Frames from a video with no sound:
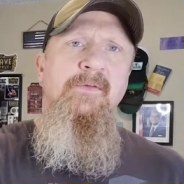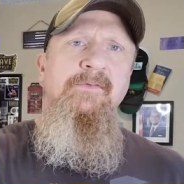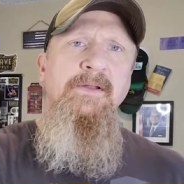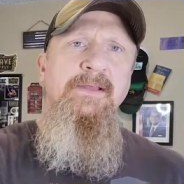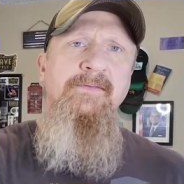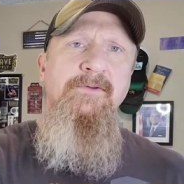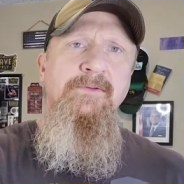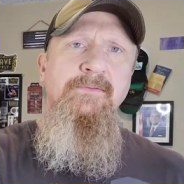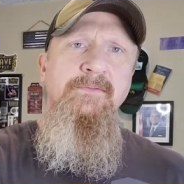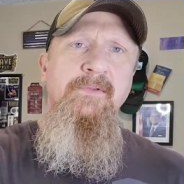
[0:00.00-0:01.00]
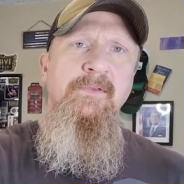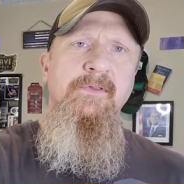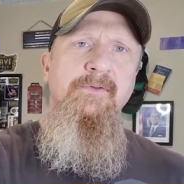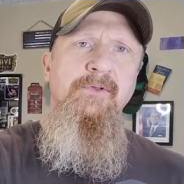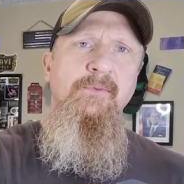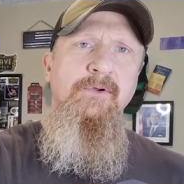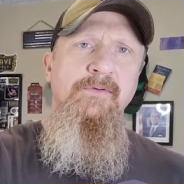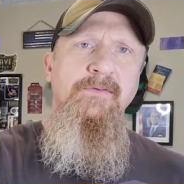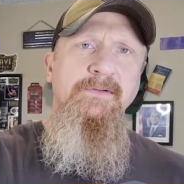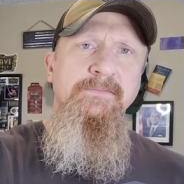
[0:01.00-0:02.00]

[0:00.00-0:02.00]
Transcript: Fun level, through the roof,